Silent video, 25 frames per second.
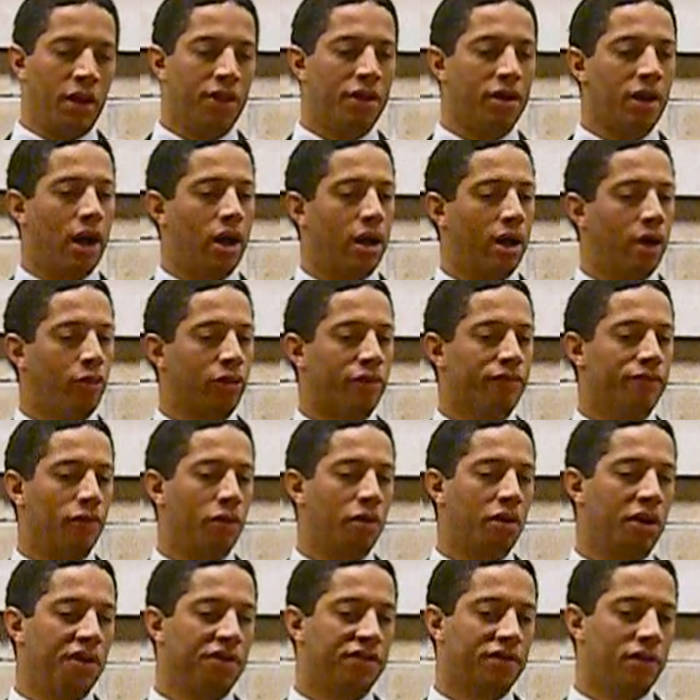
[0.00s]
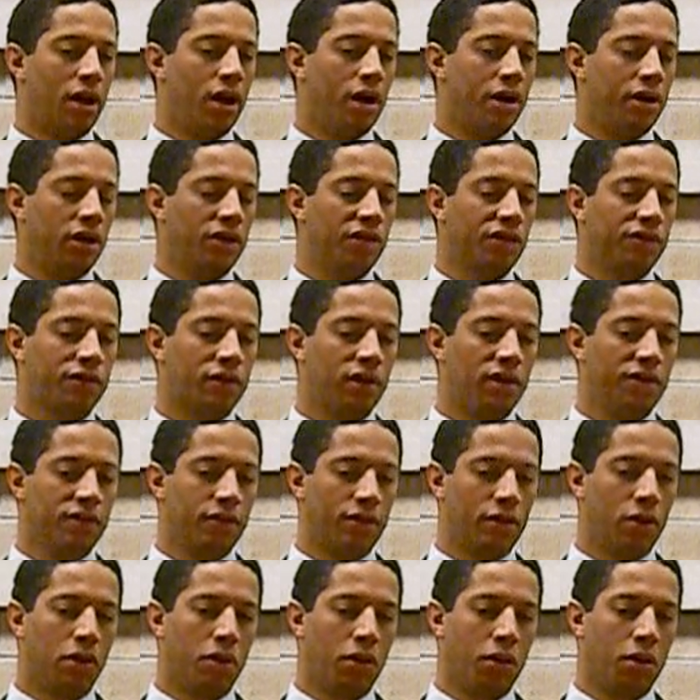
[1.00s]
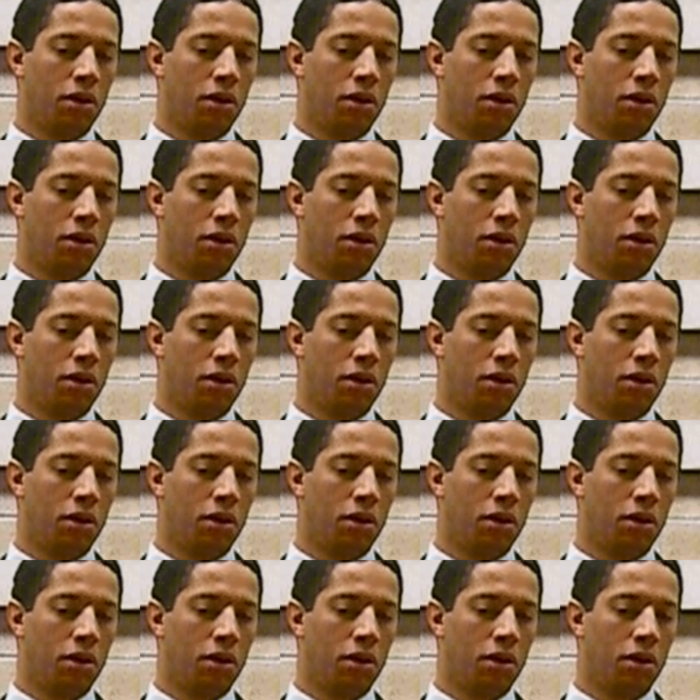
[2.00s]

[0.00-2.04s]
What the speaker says: The other area we're focused on is the